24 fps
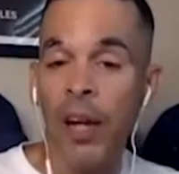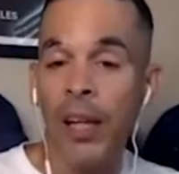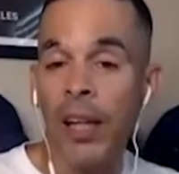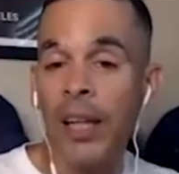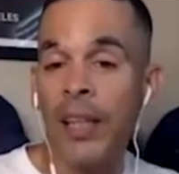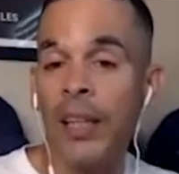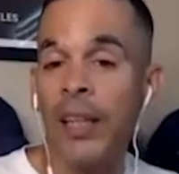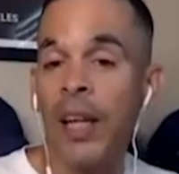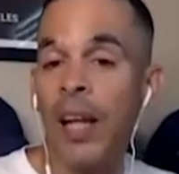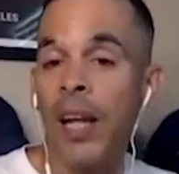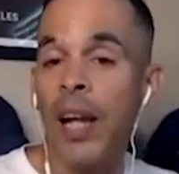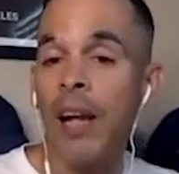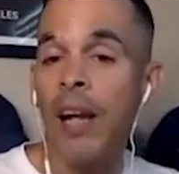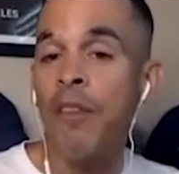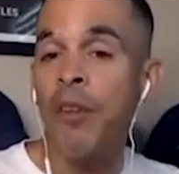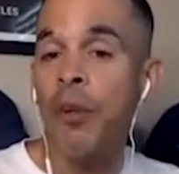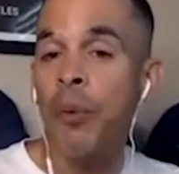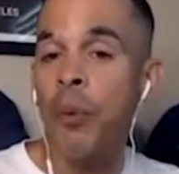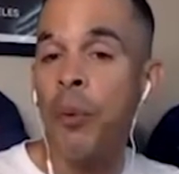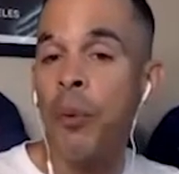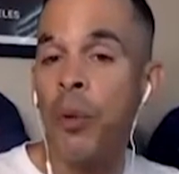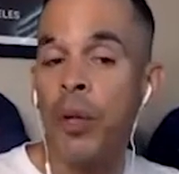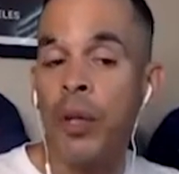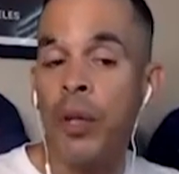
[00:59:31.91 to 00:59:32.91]
Like not
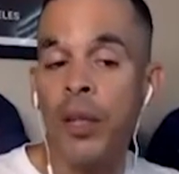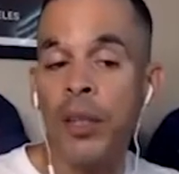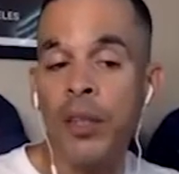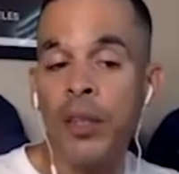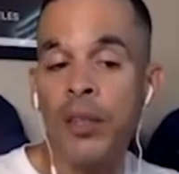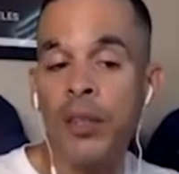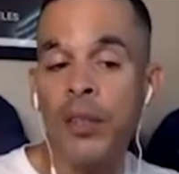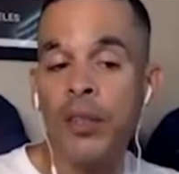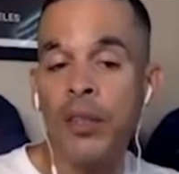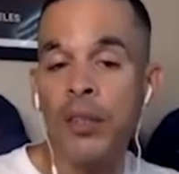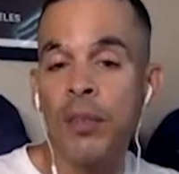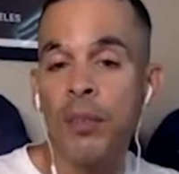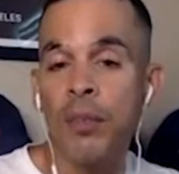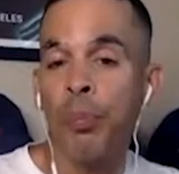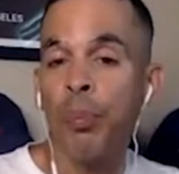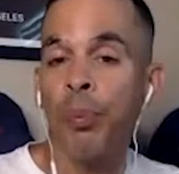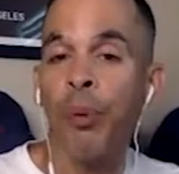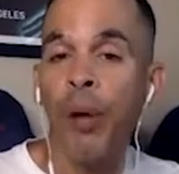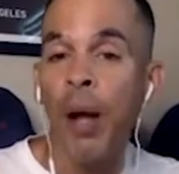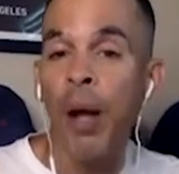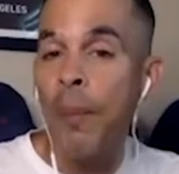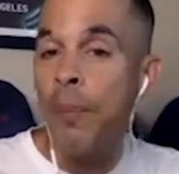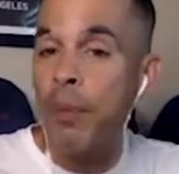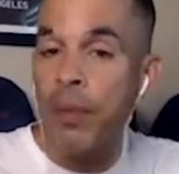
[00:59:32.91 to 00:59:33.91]
everyone's
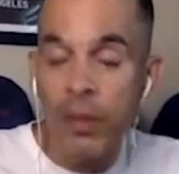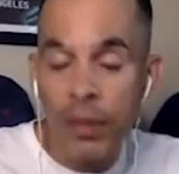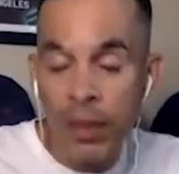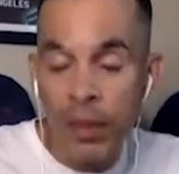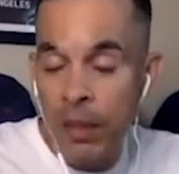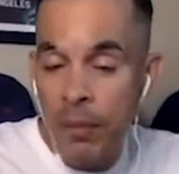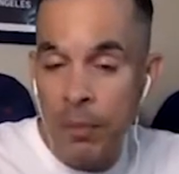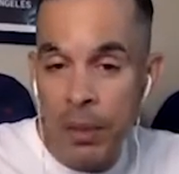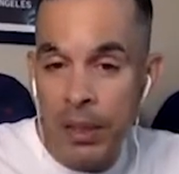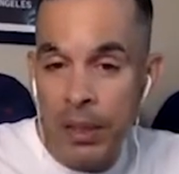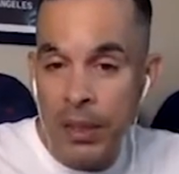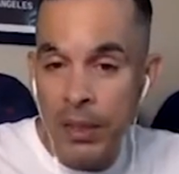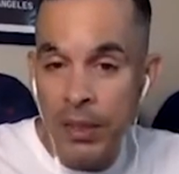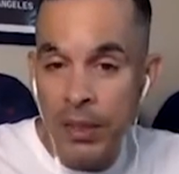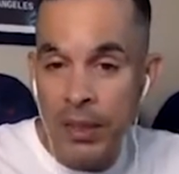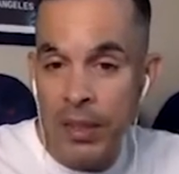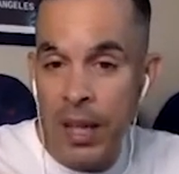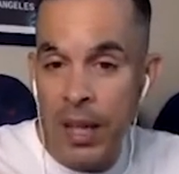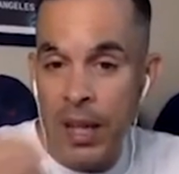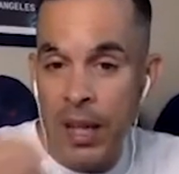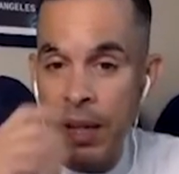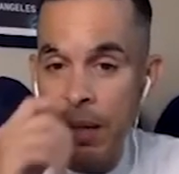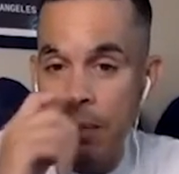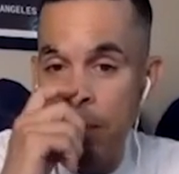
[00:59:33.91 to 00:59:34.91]
prep is going to be the
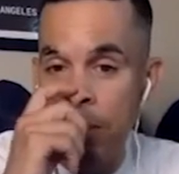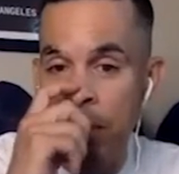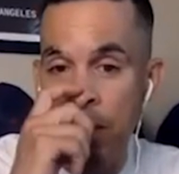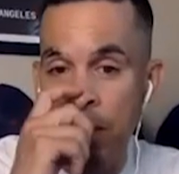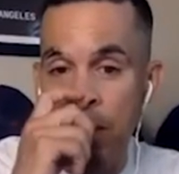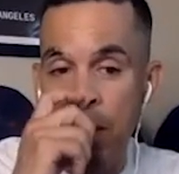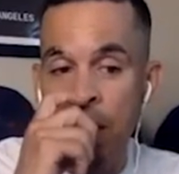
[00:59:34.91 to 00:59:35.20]
same.